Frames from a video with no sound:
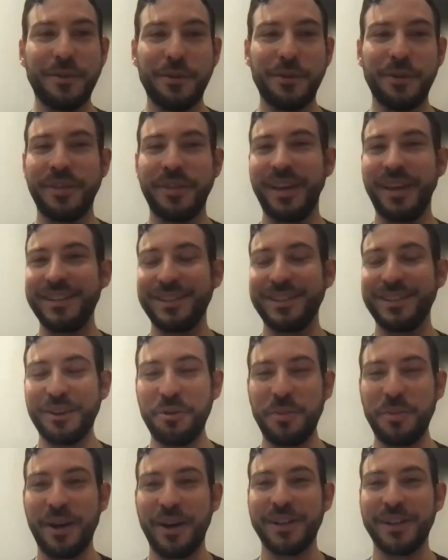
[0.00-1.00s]
Well, thanks so
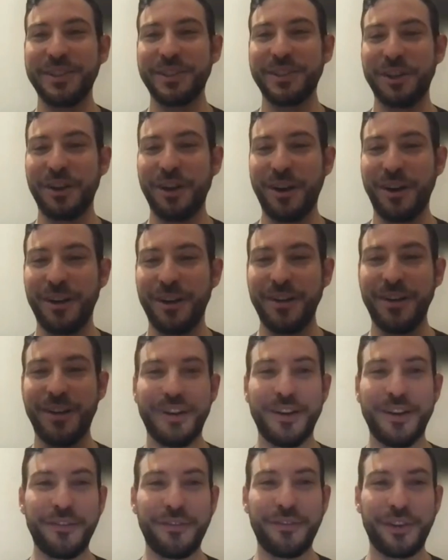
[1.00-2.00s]
much
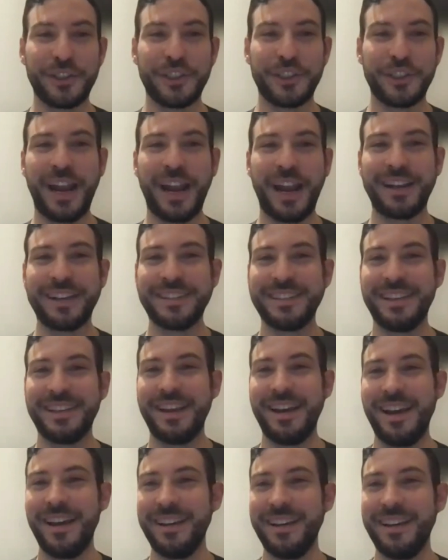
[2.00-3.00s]
for chatting
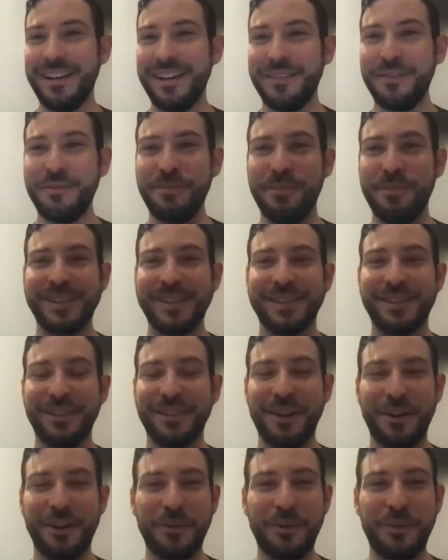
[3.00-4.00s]
today, and best of
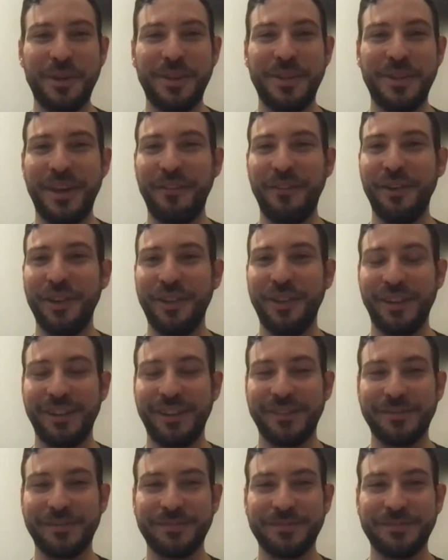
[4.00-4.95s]
luck with everything.